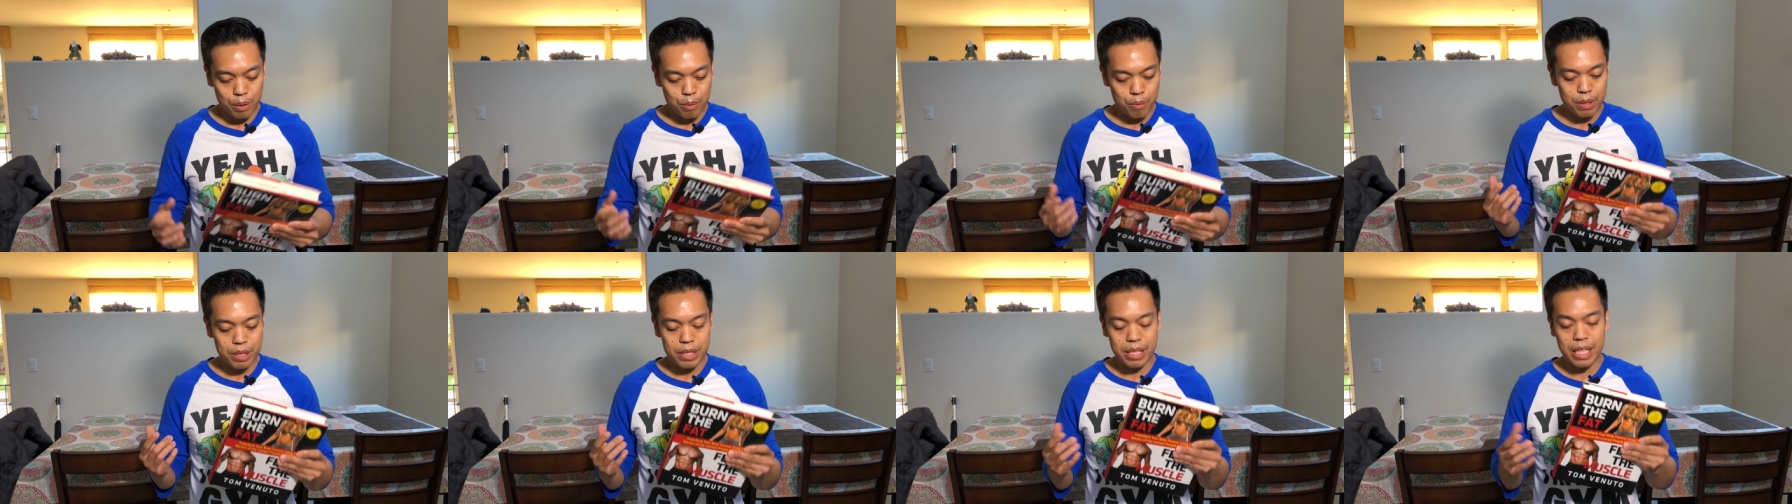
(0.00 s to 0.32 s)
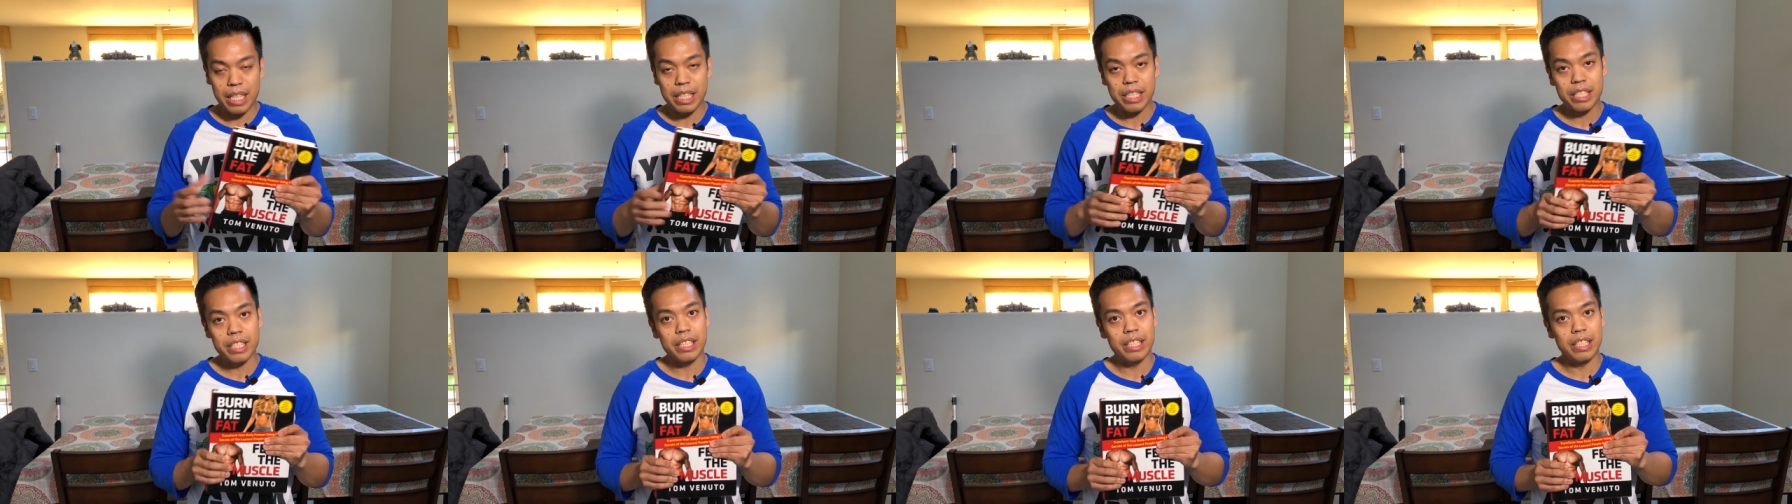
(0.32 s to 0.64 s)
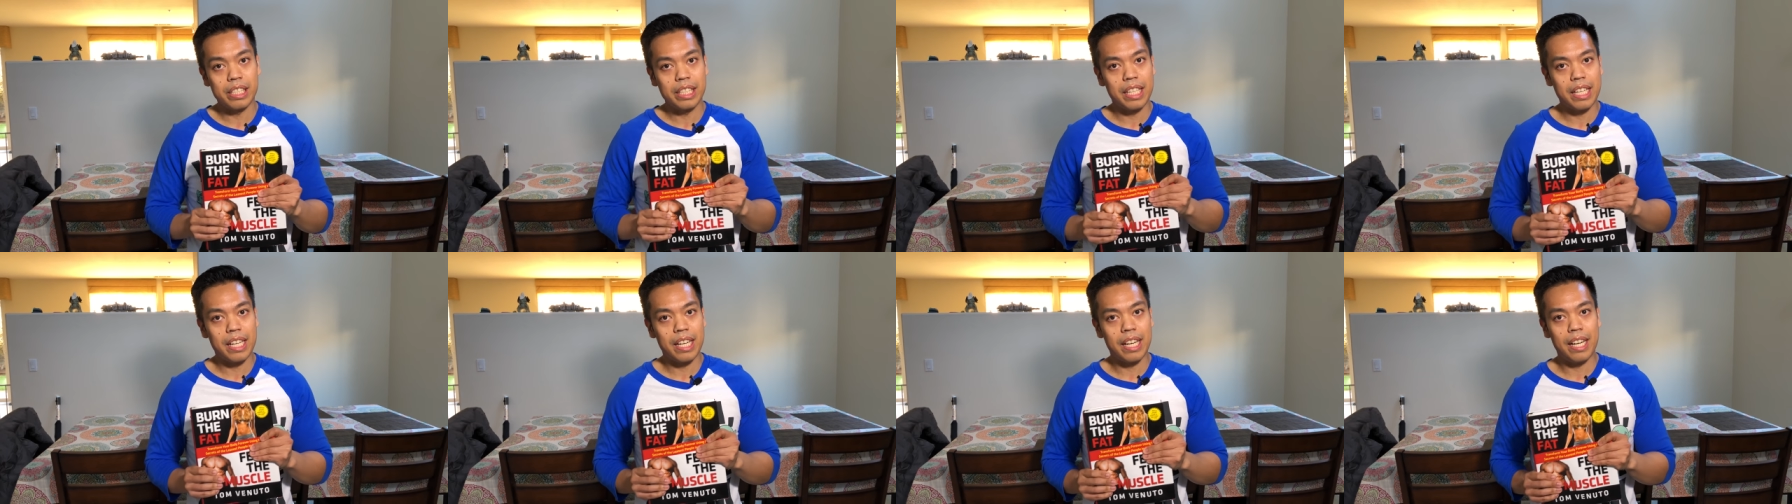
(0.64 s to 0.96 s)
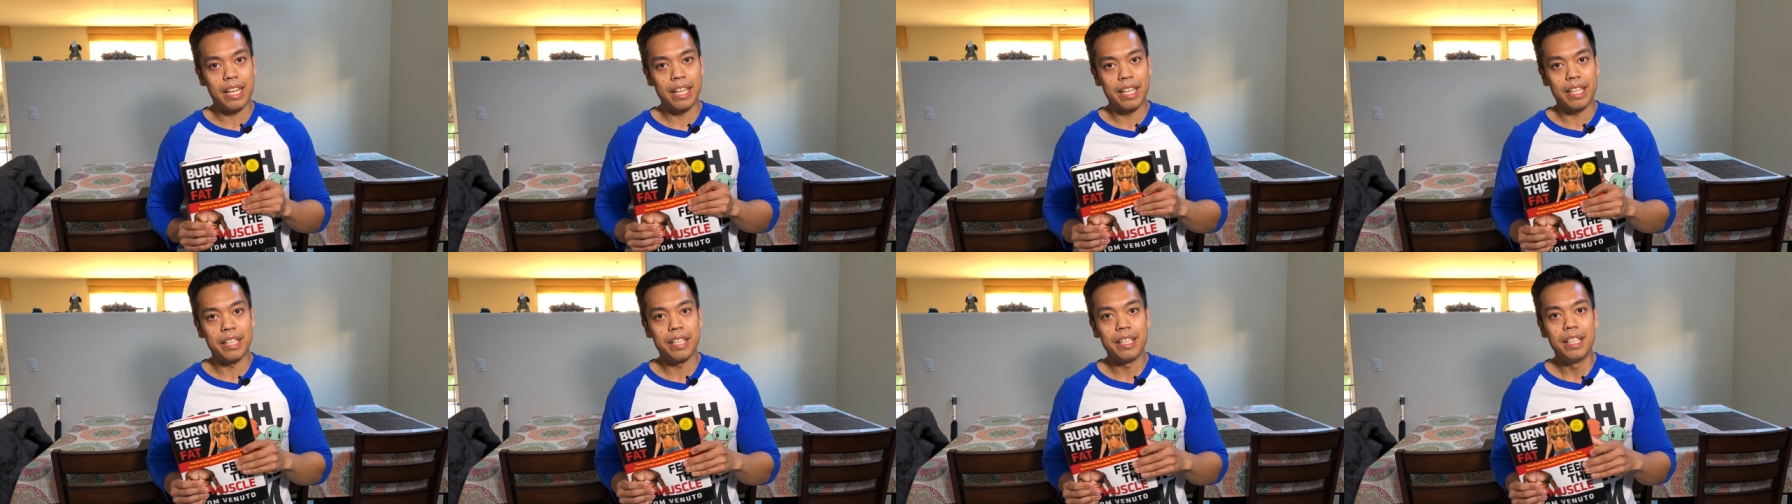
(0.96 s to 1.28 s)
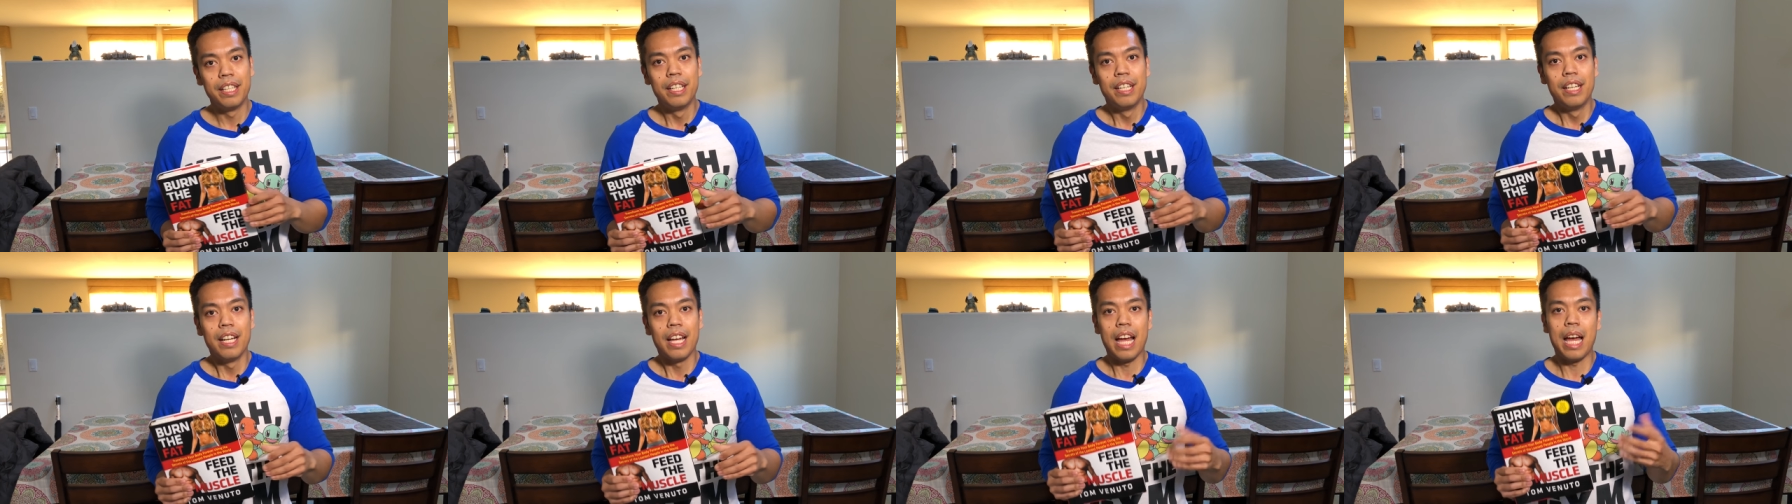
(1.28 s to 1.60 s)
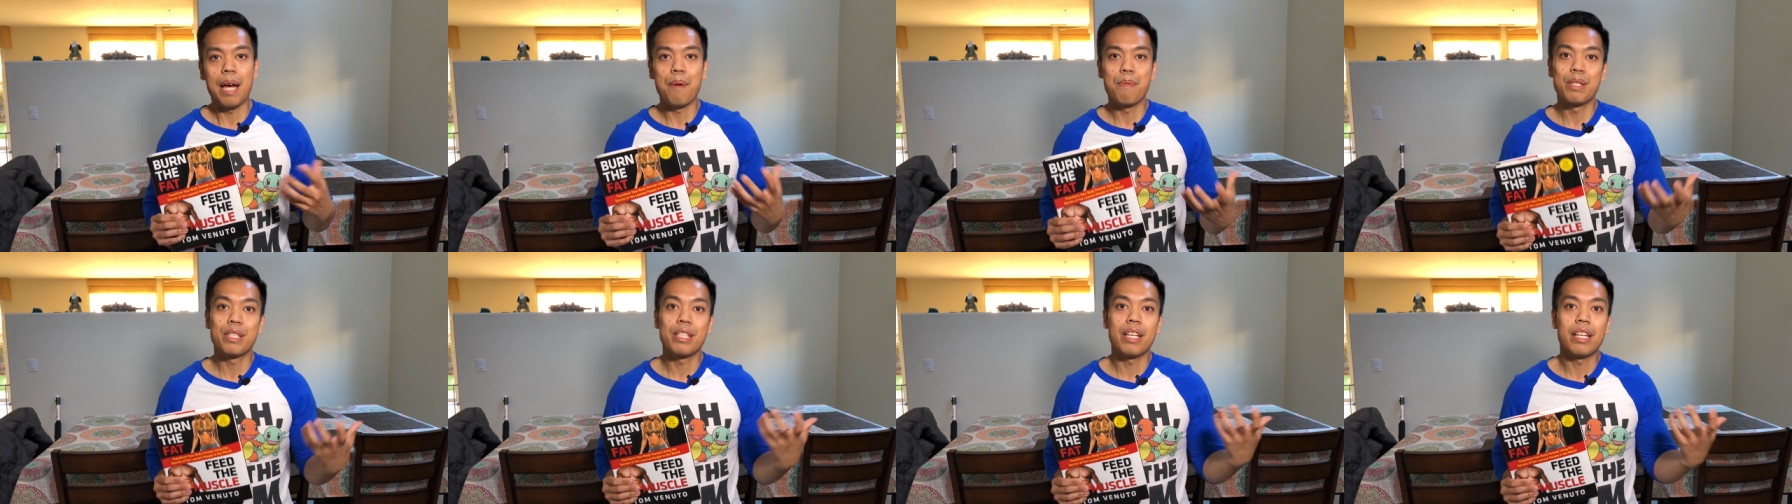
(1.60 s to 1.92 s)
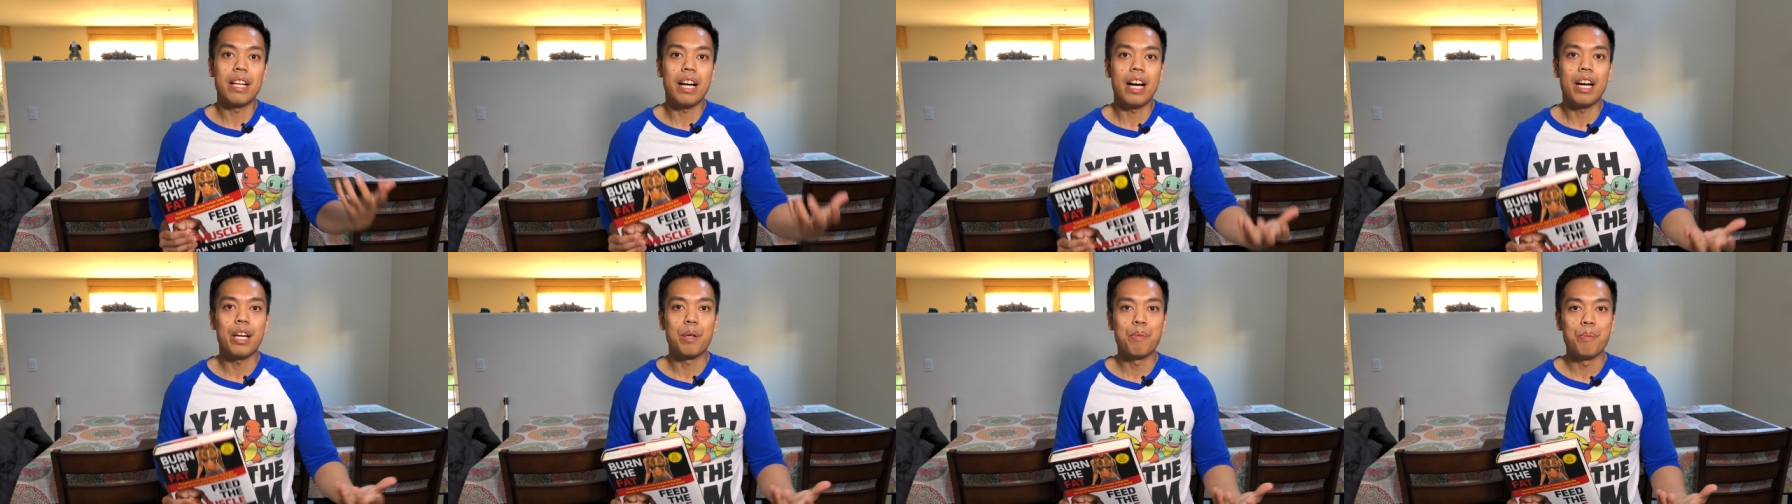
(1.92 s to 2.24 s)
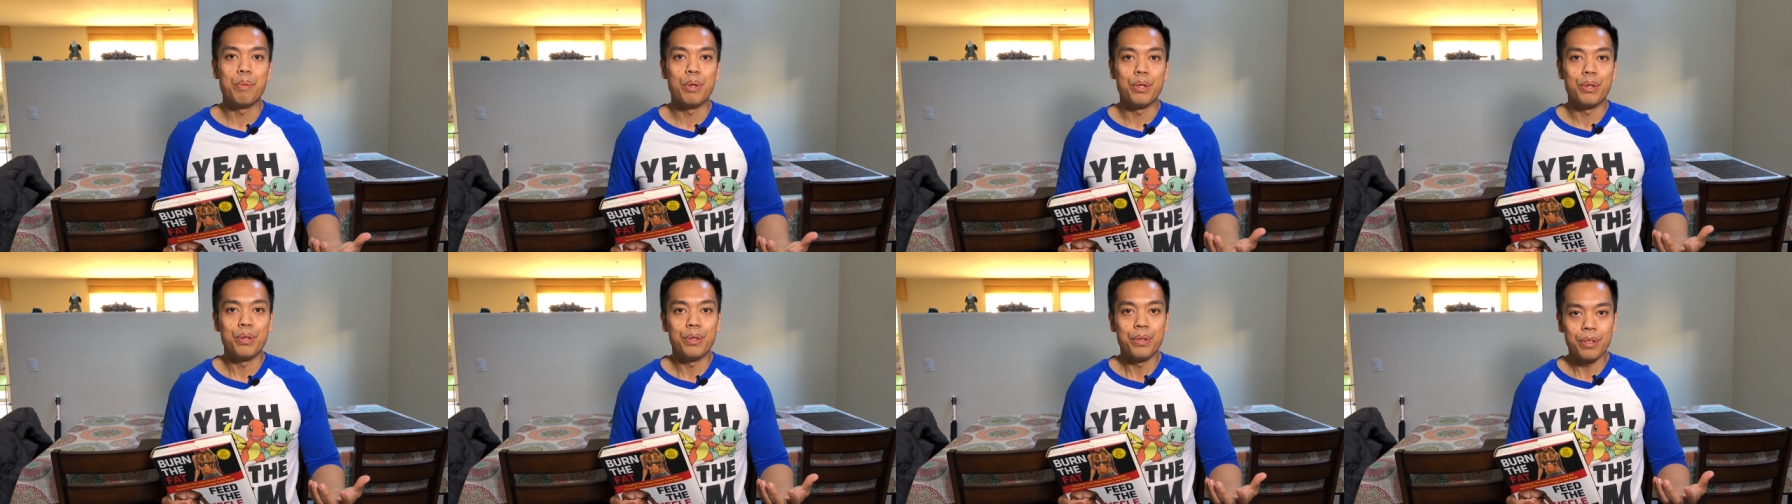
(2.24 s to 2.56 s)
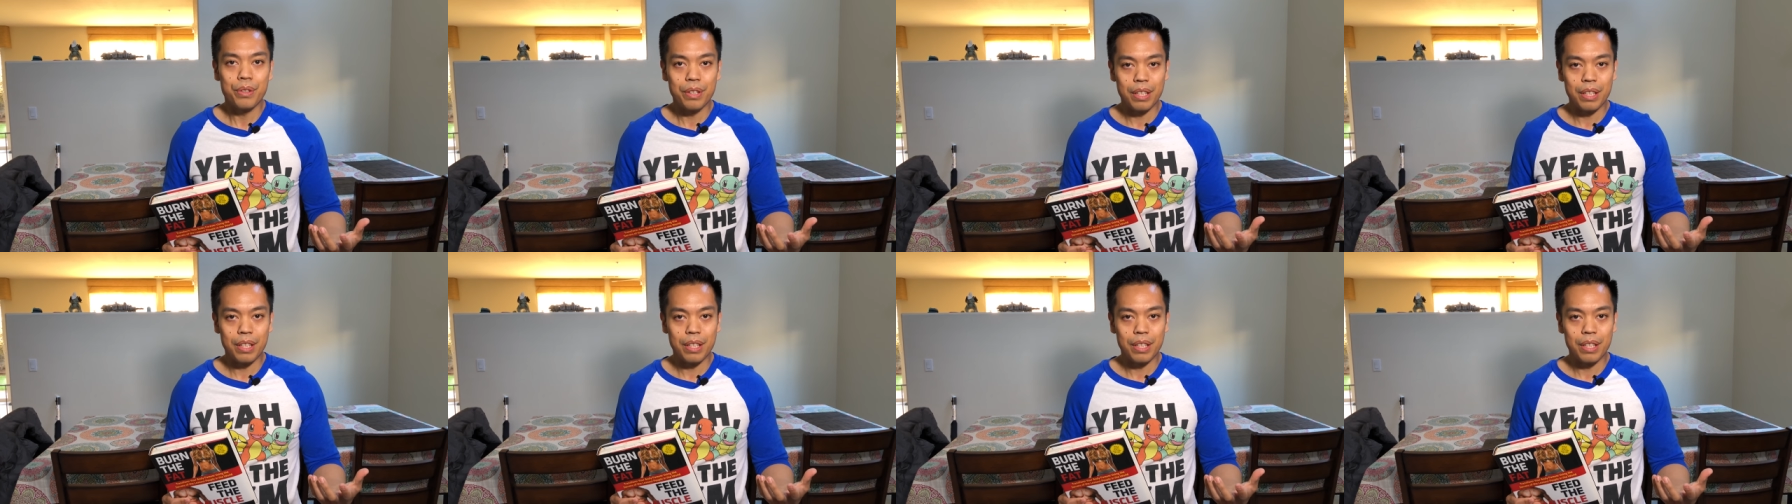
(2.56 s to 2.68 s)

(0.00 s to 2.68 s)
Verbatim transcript: was actually on Amazon Audible,